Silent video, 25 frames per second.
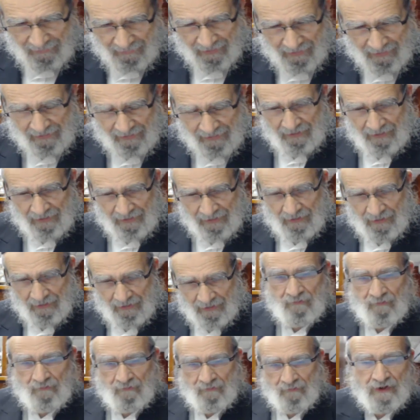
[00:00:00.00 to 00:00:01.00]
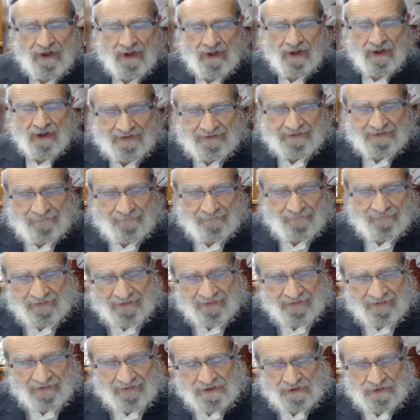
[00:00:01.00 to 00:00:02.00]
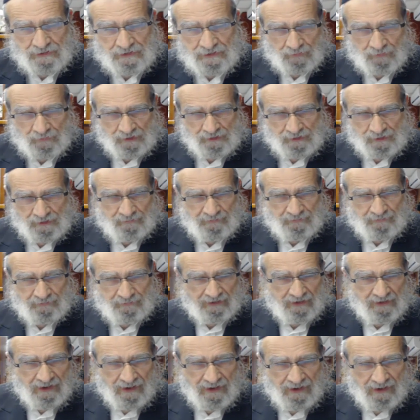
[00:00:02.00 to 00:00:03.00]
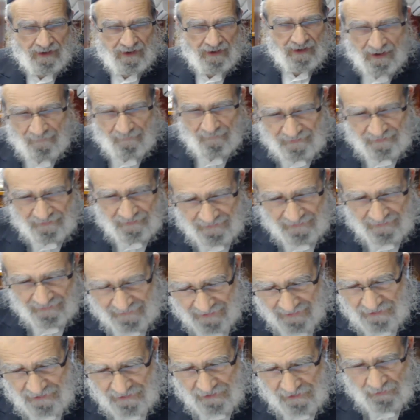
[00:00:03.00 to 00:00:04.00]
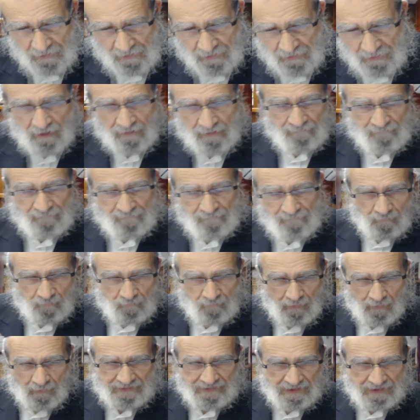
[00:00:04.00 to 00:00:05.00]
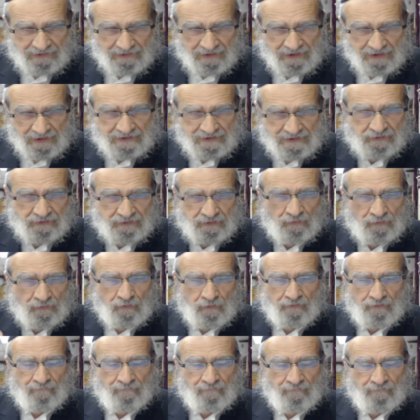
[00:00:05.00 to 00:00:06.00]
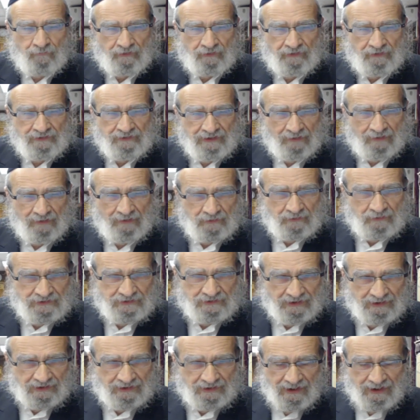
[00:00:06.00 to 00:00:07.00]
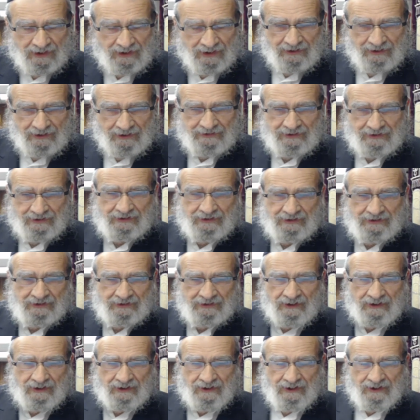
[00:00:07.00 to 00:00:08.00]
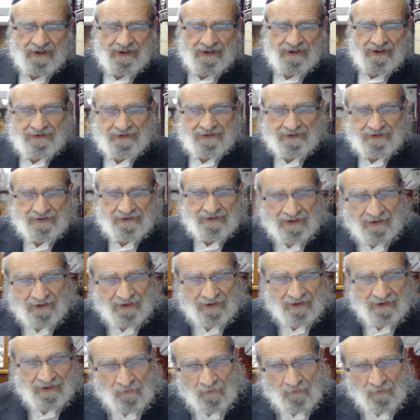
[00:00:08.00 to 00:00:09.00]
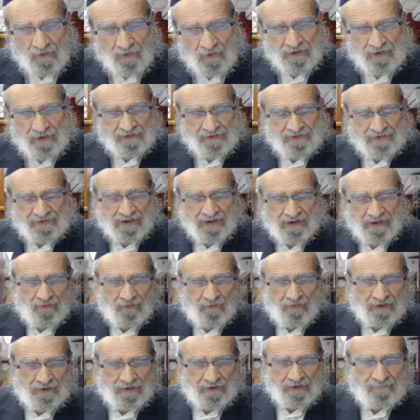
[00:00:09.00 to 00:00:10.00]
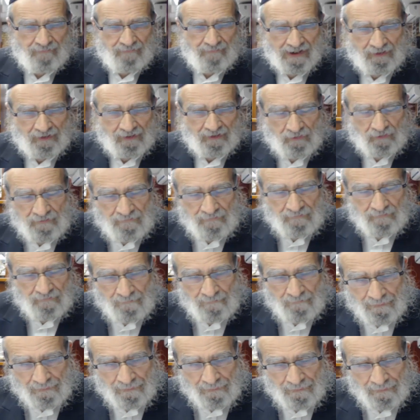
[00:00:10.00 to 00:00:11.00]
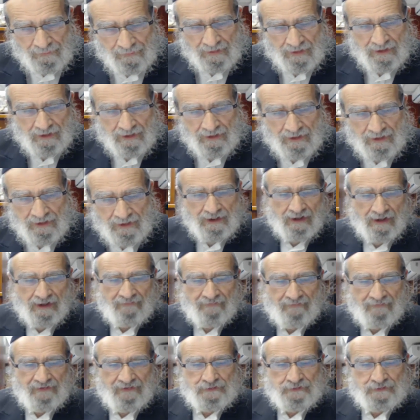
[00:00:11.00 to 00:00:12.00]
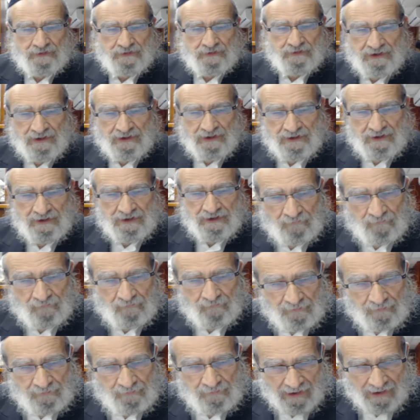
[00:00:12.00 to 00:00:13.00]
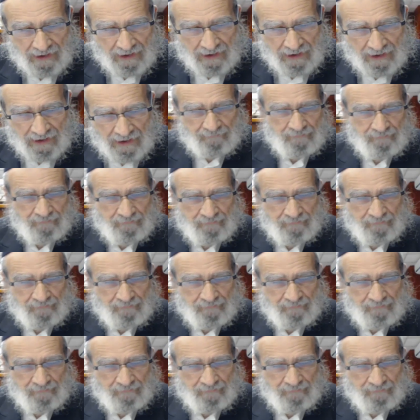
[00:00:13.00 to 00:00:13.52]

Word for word: a uh, identification, so to speak, presentation of what it is that you're looking for. In other words, the the the uh, oyer, the order milah and this was the from the Miraglim,